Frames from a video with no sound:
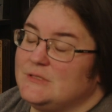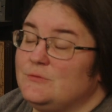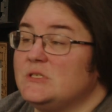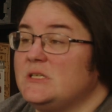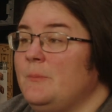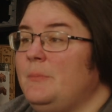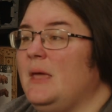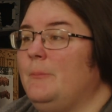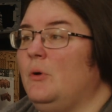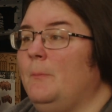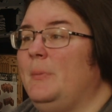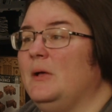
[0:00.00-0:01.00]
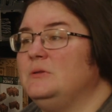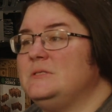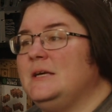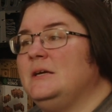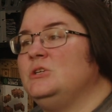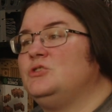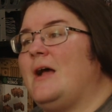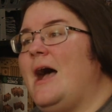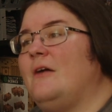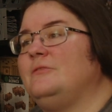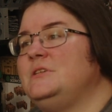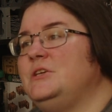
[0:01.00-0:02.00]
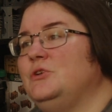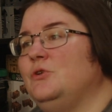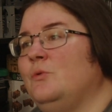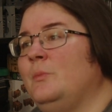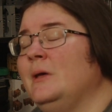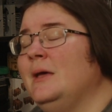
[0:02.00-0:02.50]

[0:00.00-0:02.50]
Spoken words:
For some people, building a draft cube